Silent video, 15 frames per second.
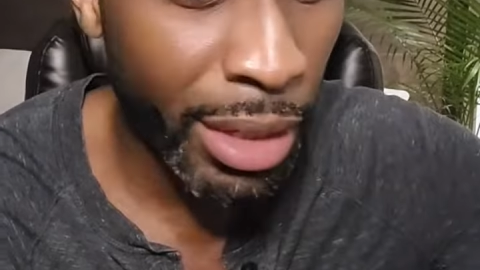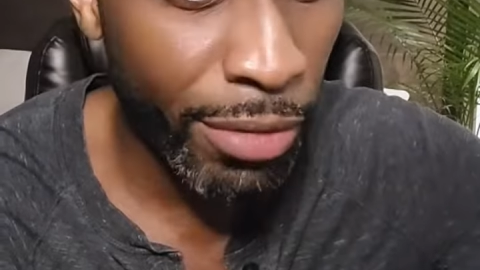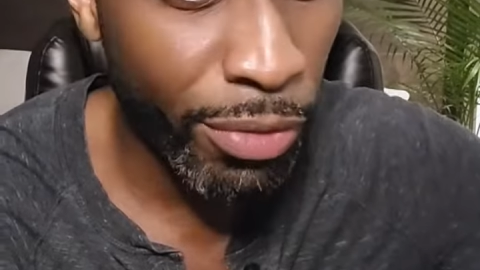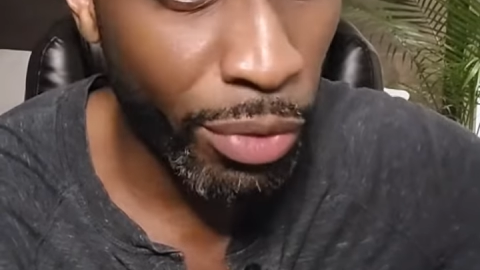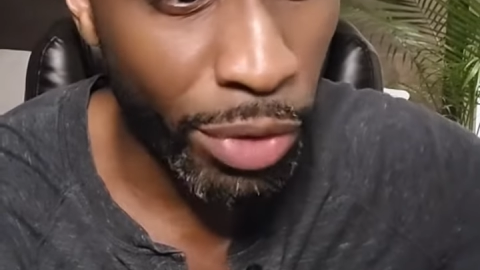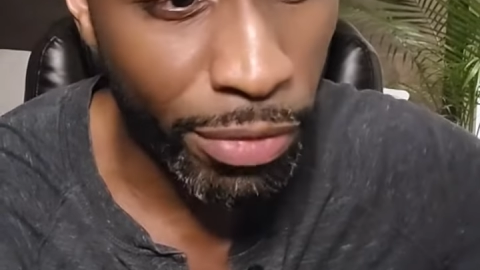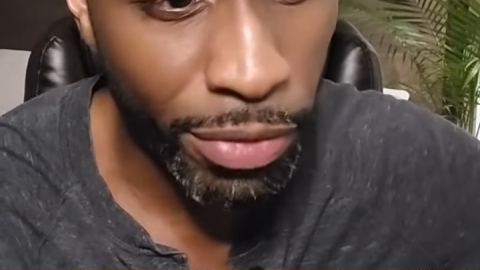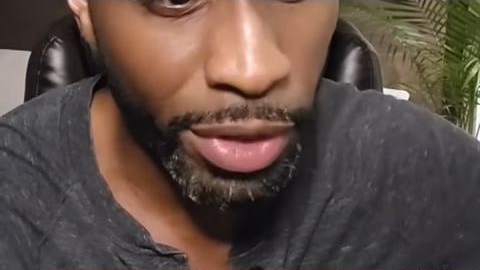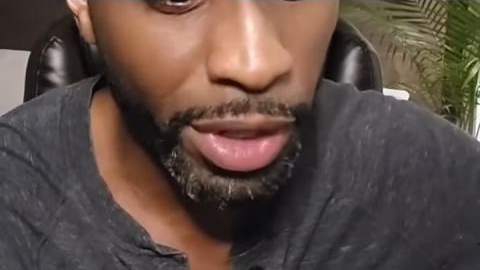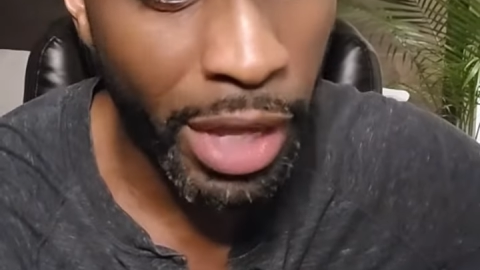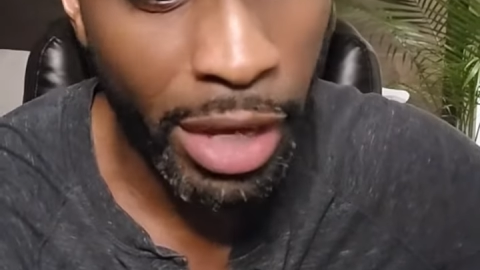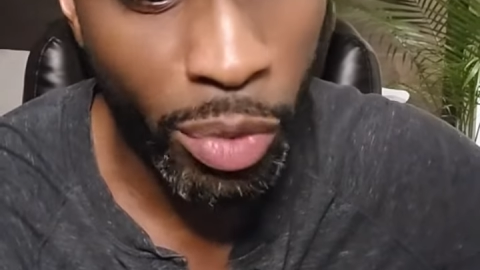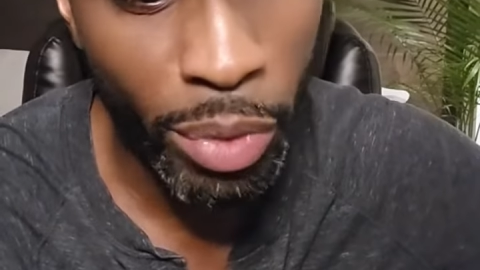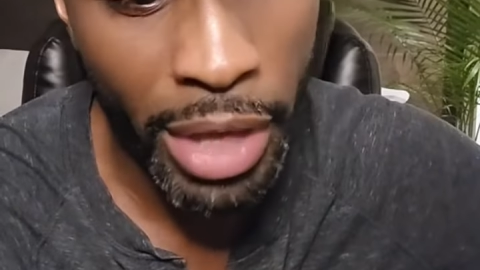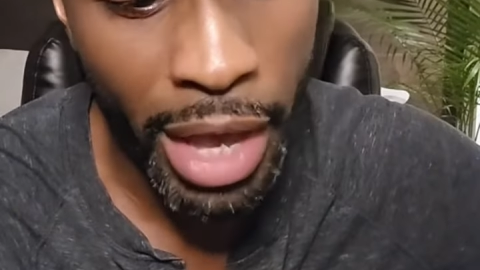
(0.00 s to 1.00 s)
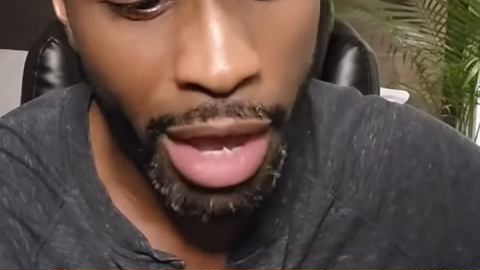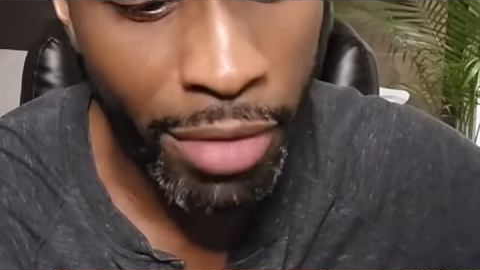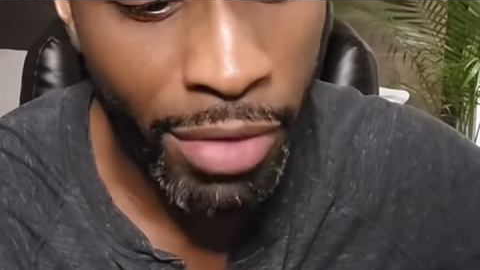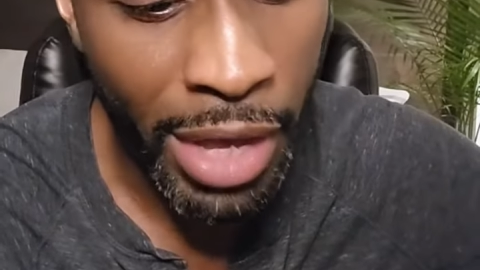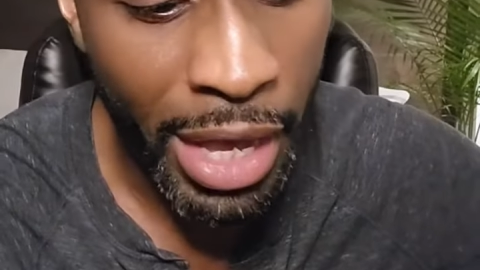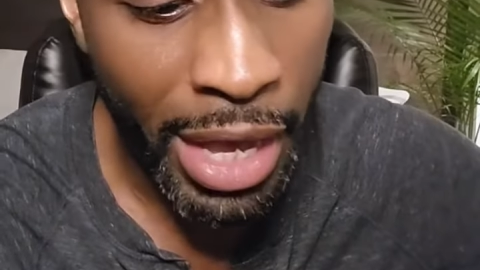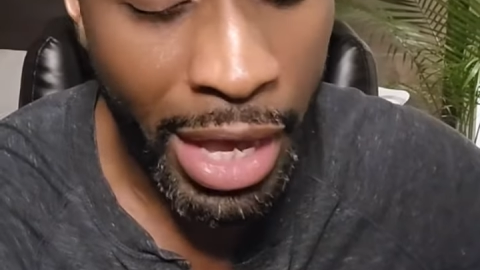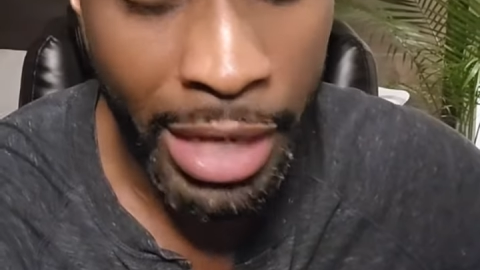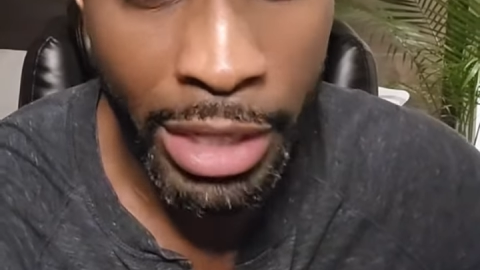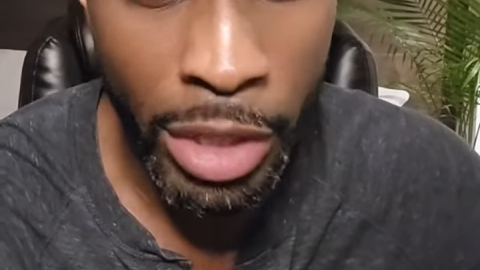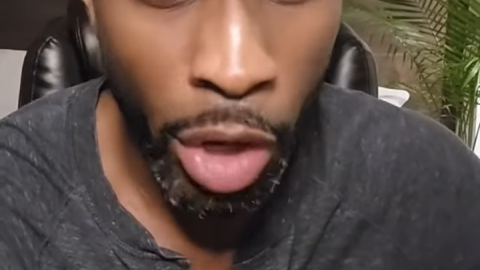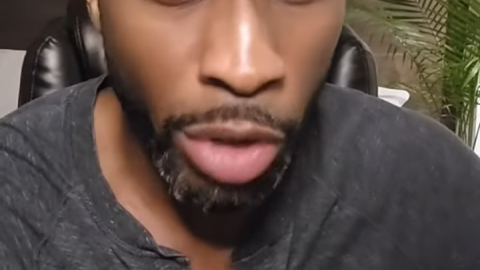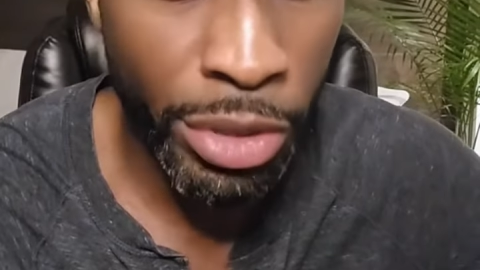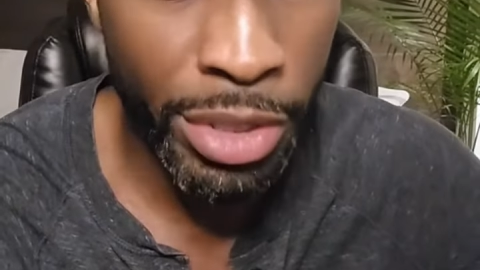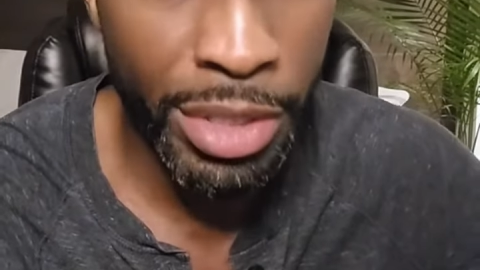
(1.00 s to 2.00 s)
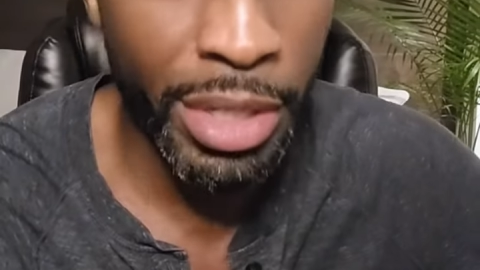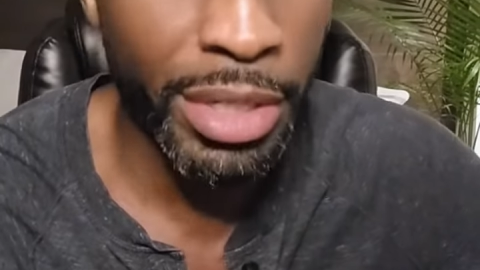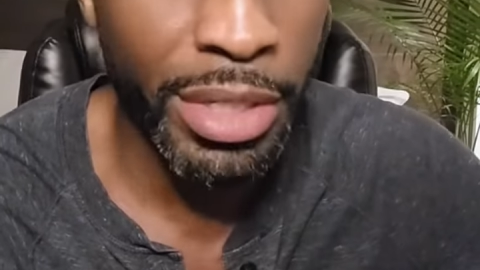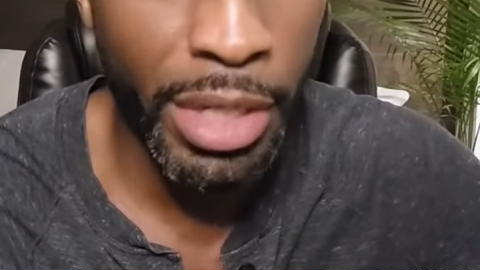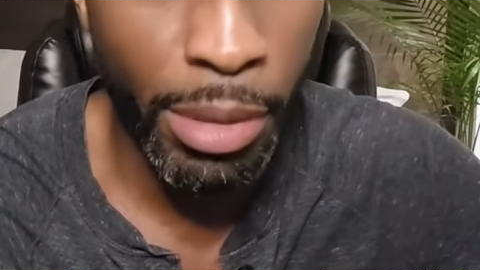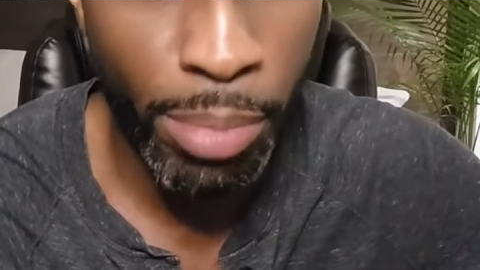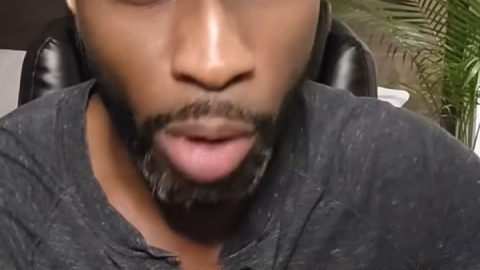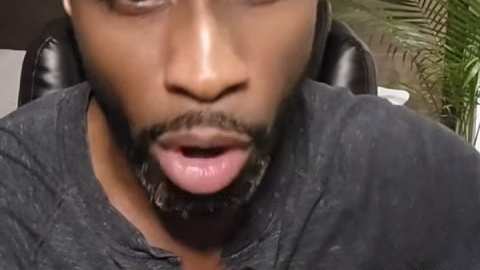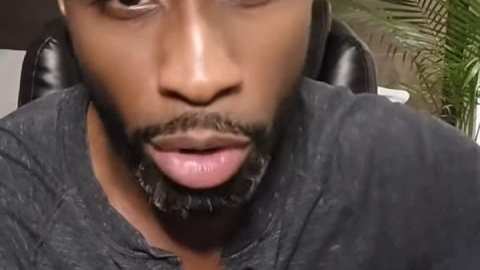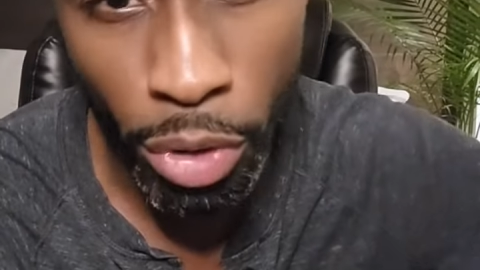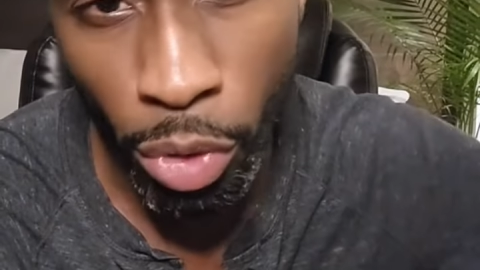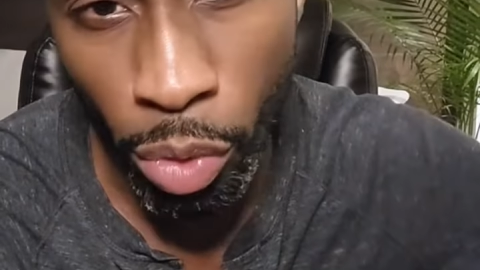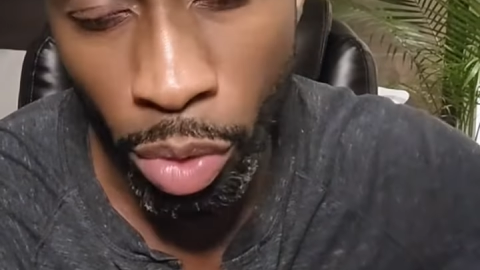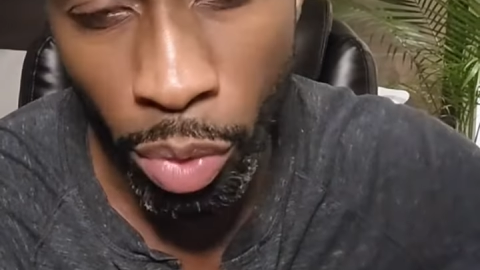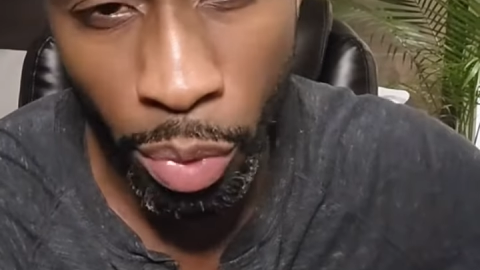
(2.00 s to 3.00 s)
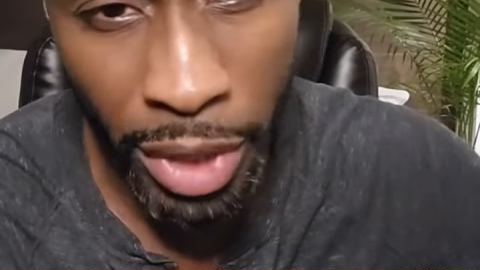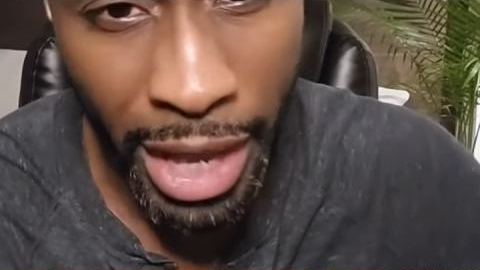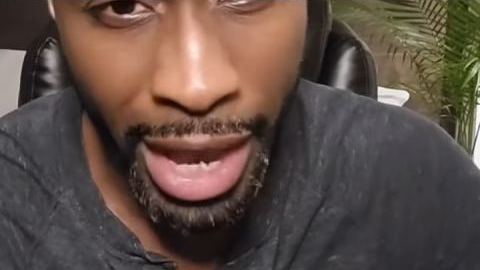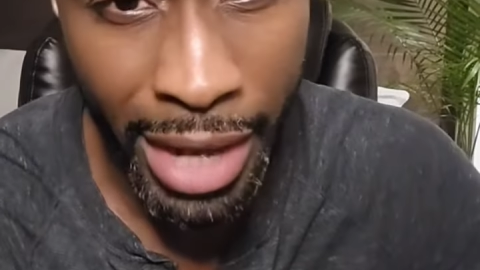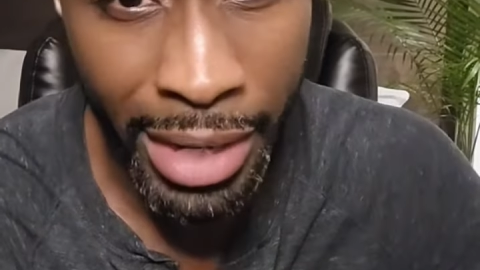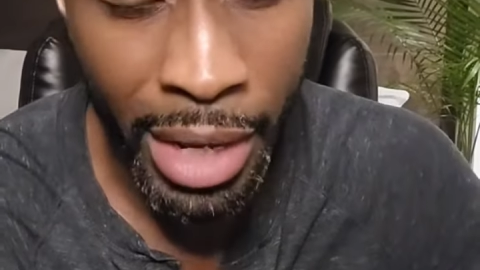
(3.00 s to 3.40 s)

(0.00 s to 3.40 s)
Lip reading: If we feel like we have a narcissistic partner or we had